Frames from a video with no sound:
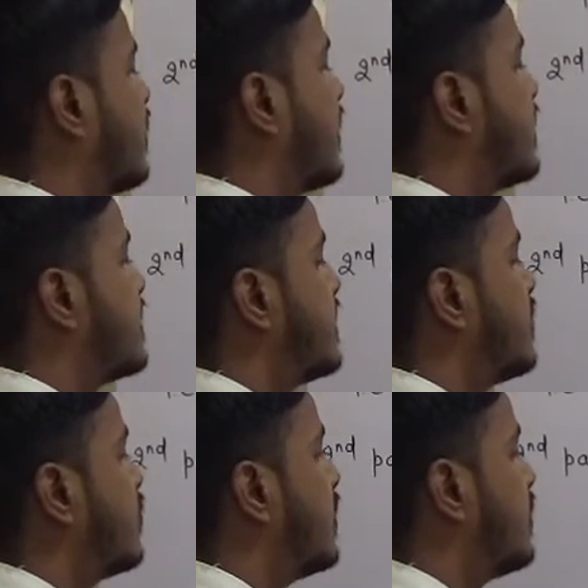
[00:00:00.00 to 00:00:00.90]
is
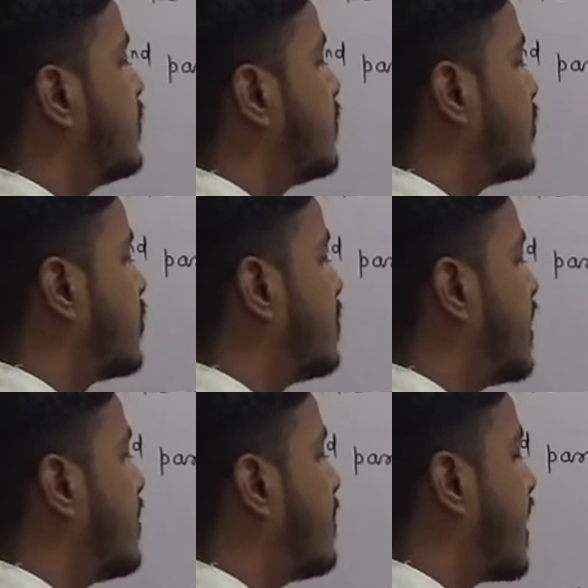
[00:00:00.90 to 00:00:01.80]
equal to 4
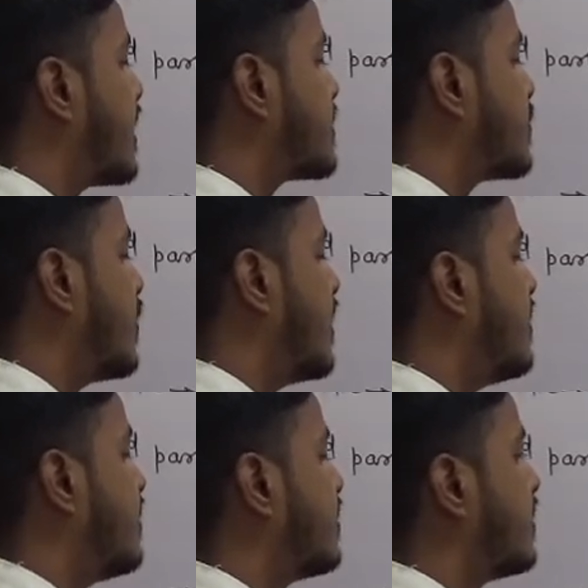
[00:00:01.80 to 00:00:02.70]
by pi
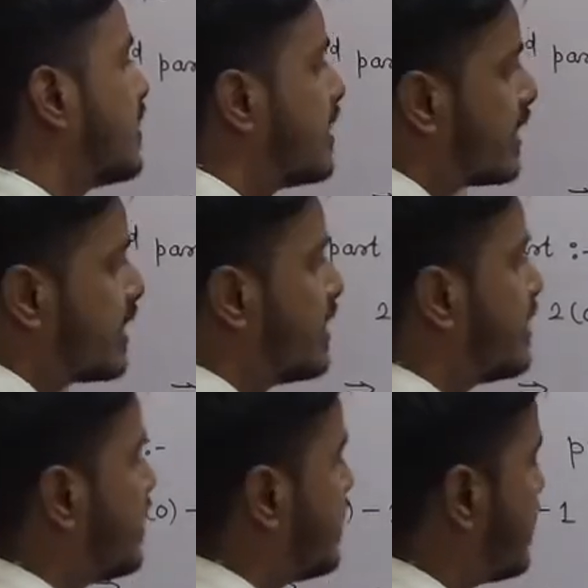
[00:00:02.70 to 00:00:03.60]
square.
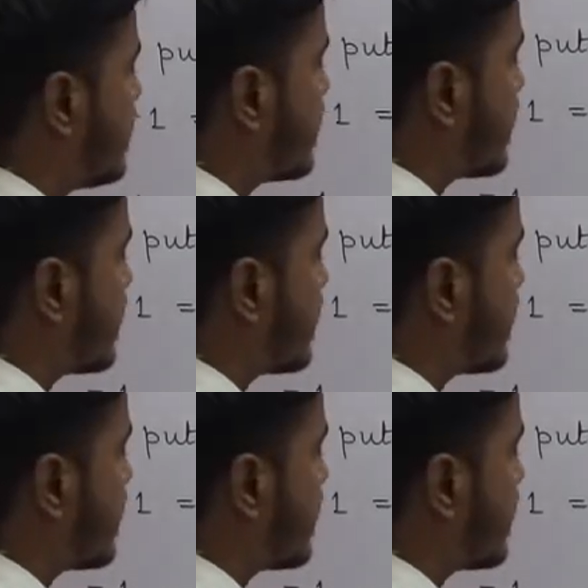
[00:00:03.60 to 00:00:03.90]
Here it is